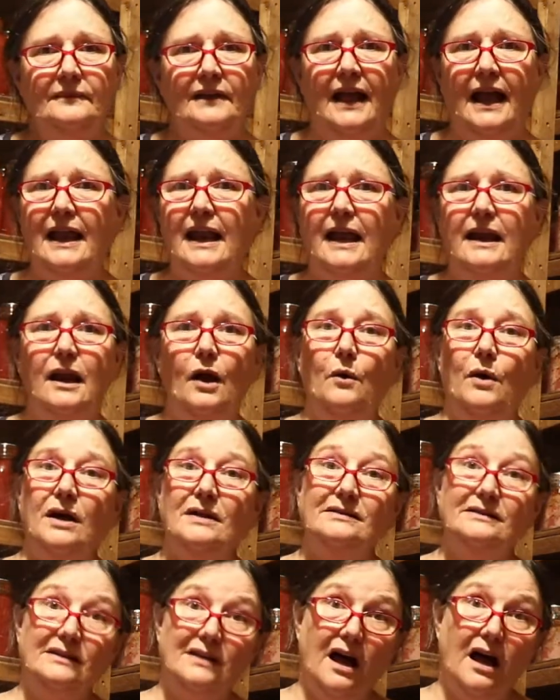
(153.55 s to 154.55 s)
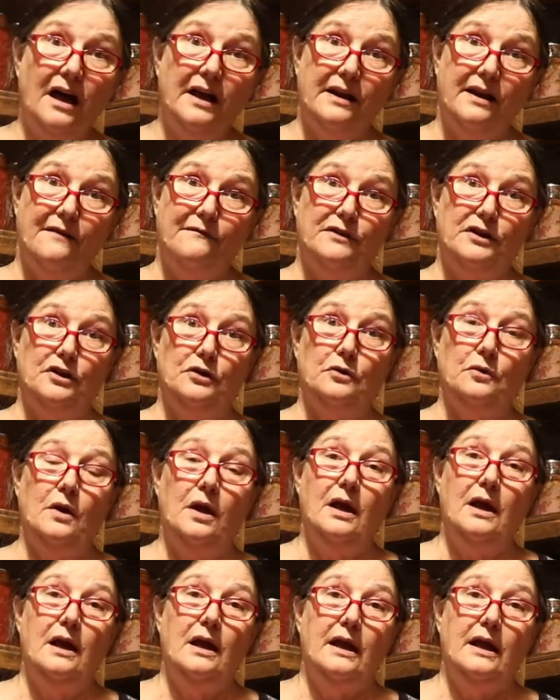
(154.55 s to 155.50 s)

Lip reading: And I know a lot of you